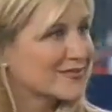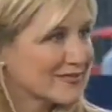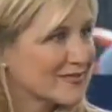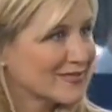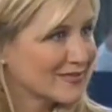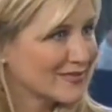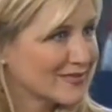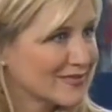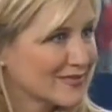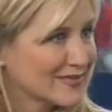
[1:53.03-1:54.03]
It's not just a
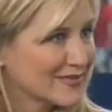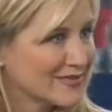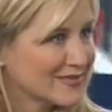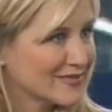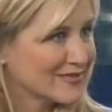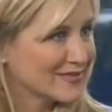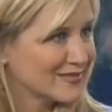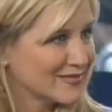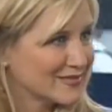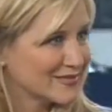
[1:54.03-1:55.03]
relationship, it's more of a
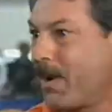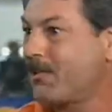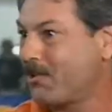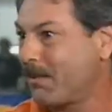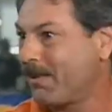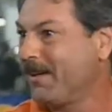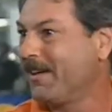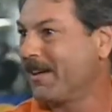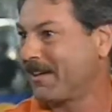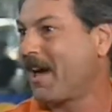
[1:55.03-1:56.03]
lasting friendship
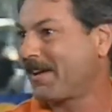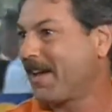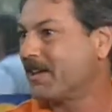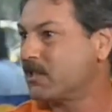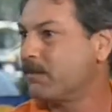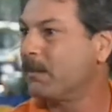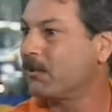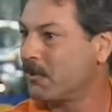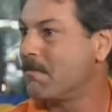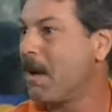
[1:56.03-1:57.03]
in a lot of cases.
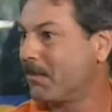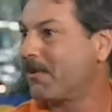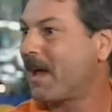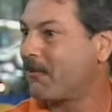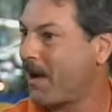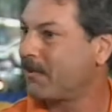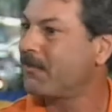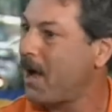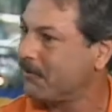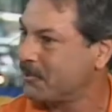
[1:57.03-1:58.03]
People remember that round
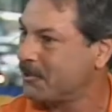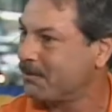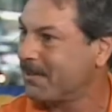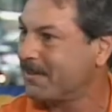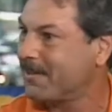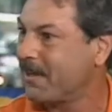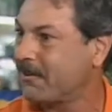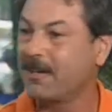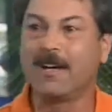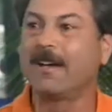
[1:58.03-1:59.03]
of golf that you played
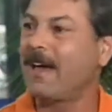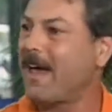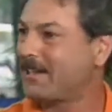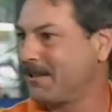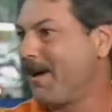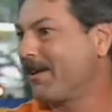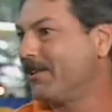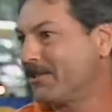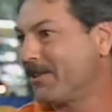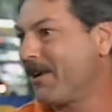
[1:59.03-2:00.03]
together X amount
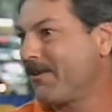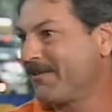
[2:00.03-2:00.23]
of years ago.